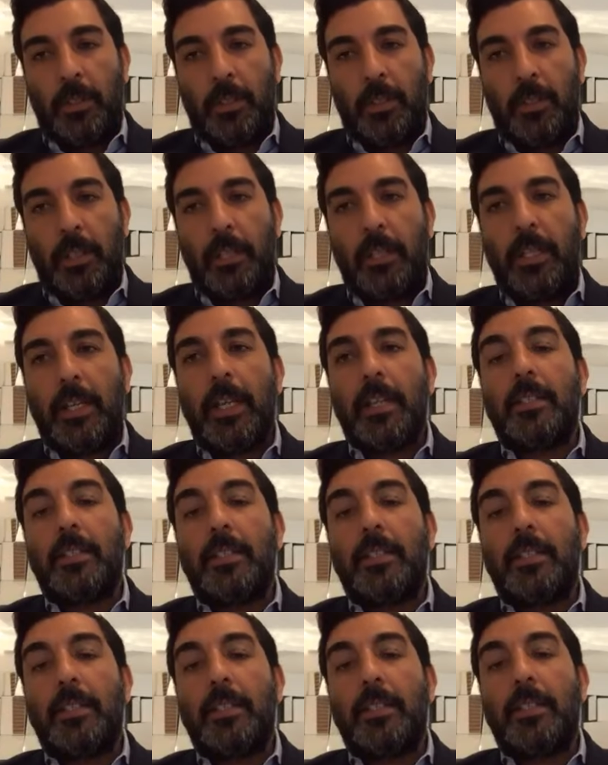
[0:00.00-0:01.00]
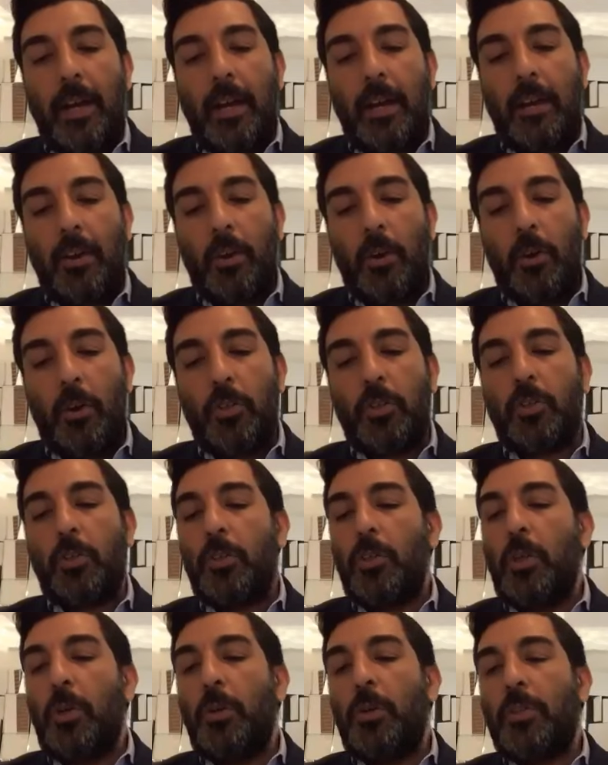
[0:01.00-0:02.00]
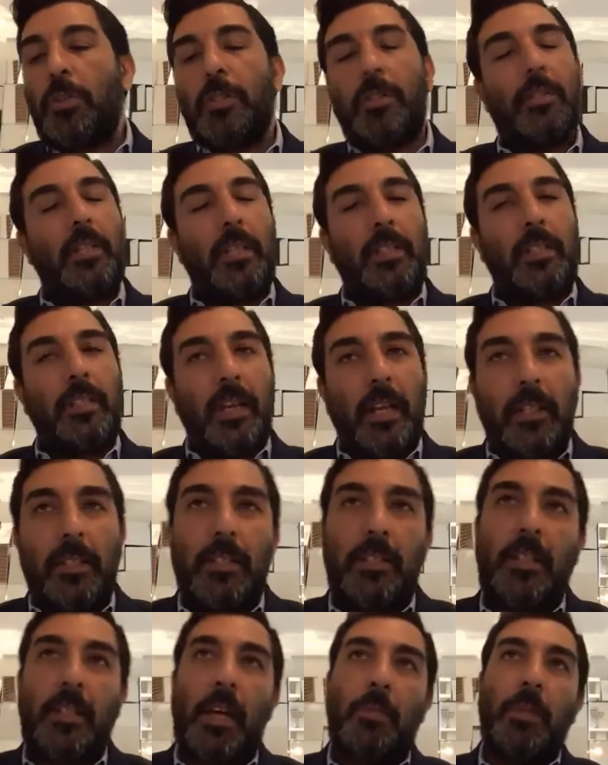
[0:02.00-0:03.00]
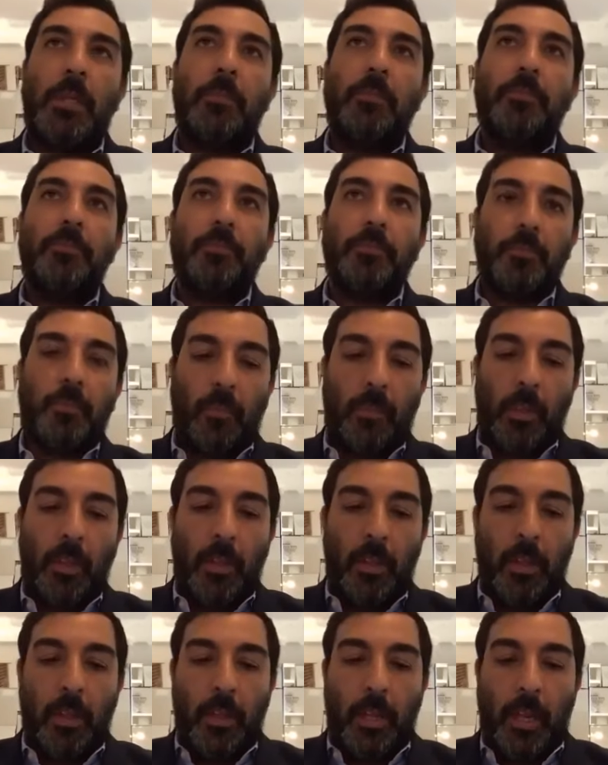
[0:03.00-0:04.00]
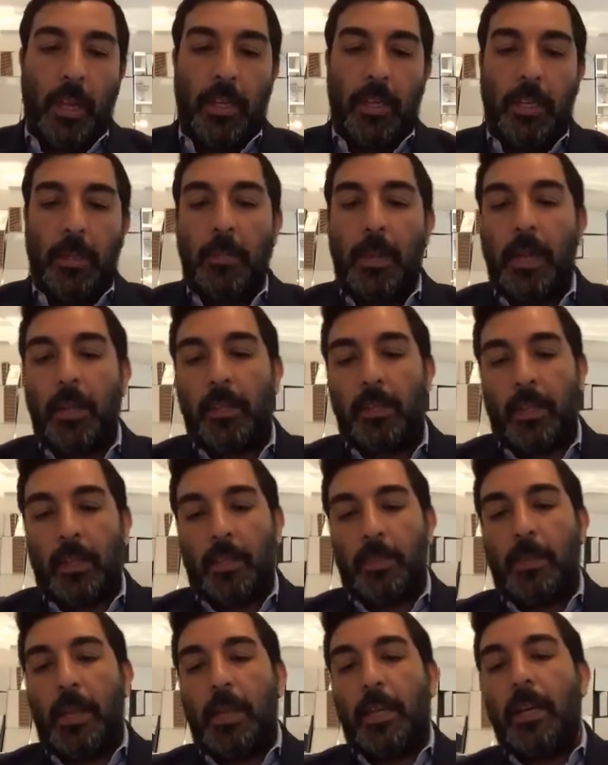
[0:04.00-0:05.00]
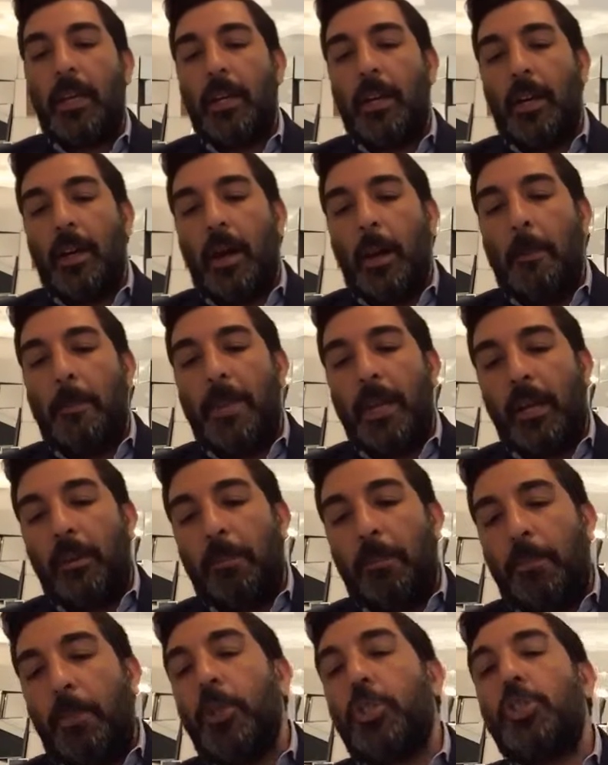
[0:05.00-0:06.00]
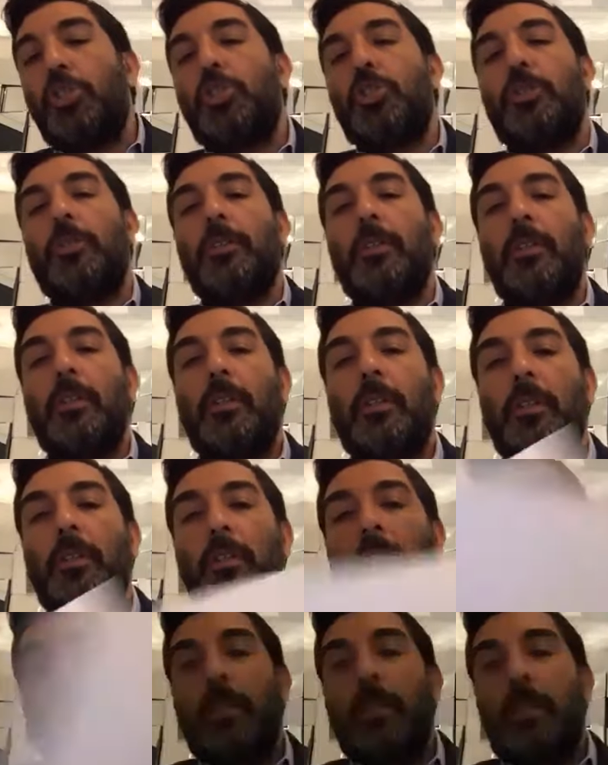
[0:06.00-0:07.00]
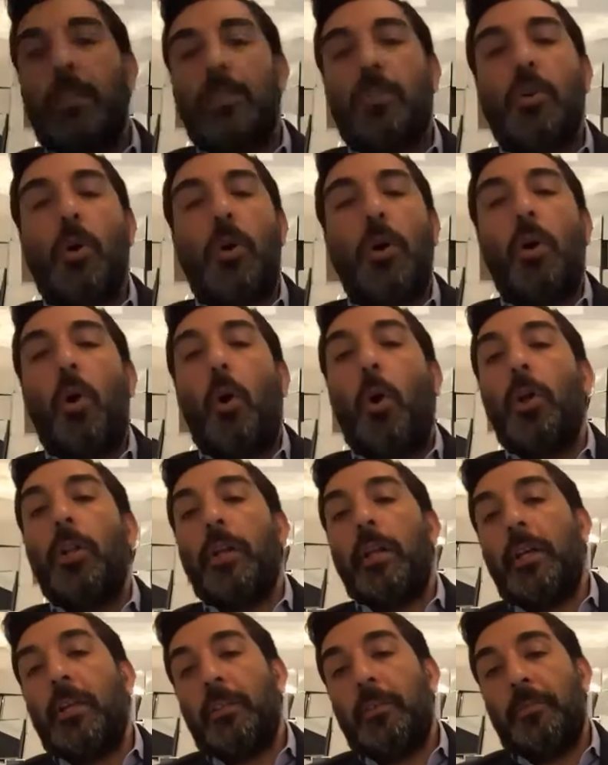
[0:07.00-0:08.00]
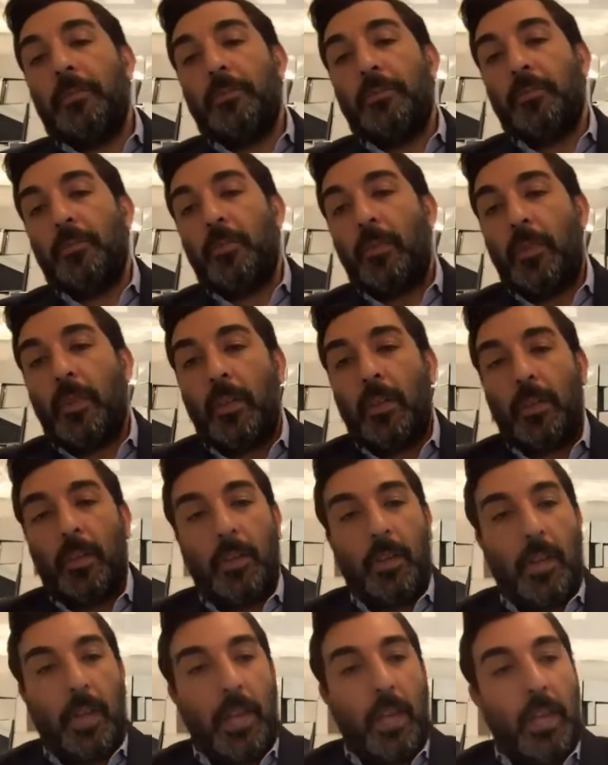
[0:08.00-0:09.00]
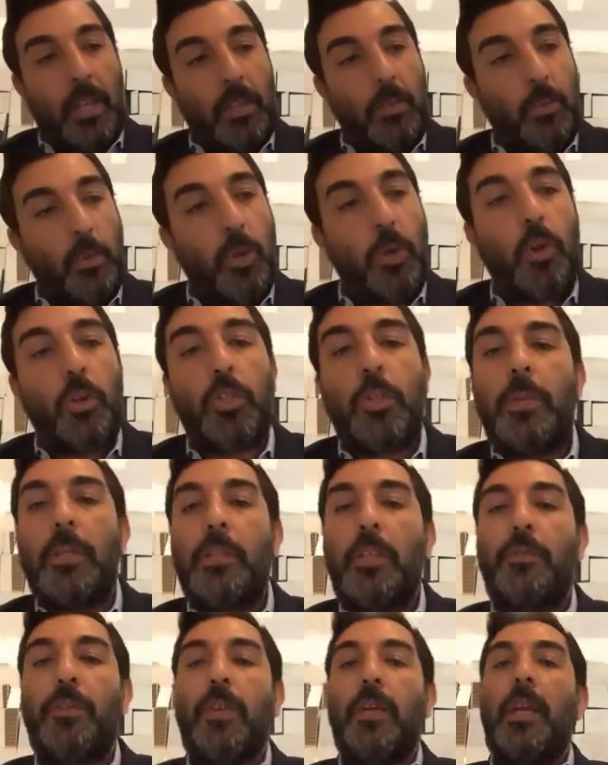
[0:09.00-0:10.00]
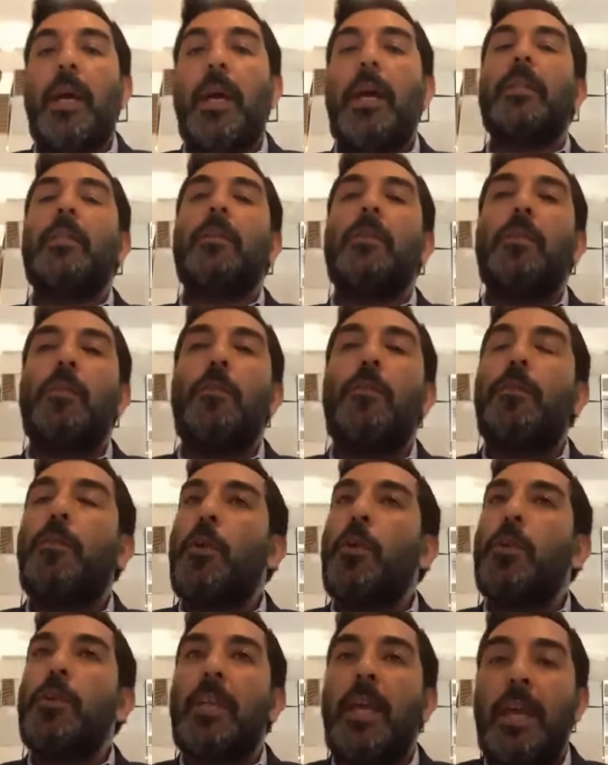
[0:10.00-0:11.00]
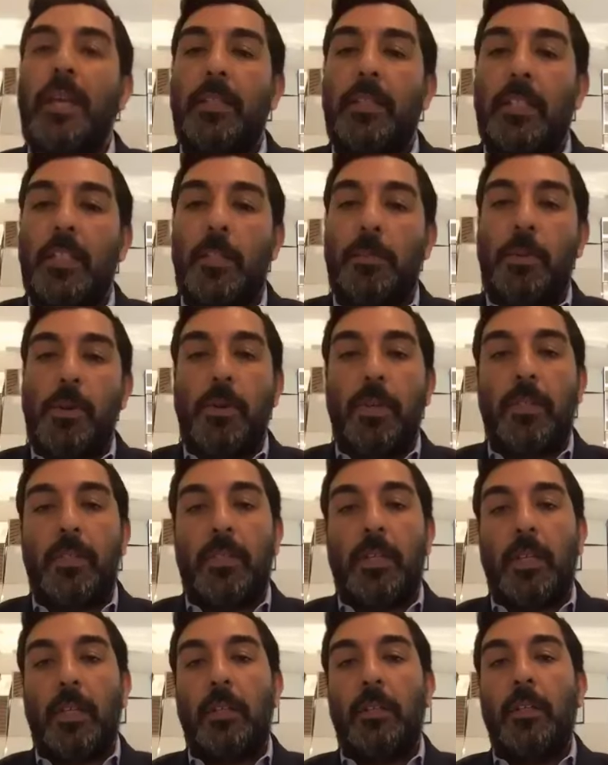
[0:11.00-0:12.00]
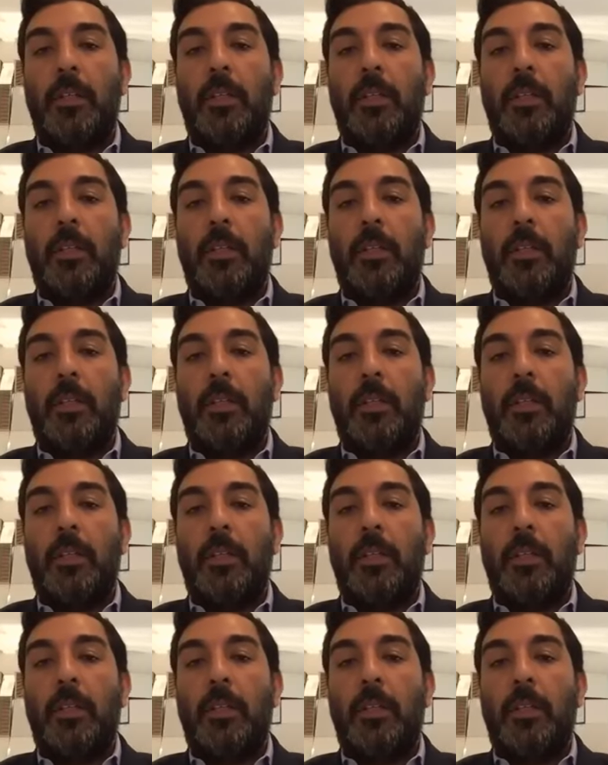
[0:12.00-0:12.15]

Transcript: Now the Yetzer Hara also knows that the end is coming, and he makes he's making a big push. He's going all in, and we're going to be living it out, firsthand experiencing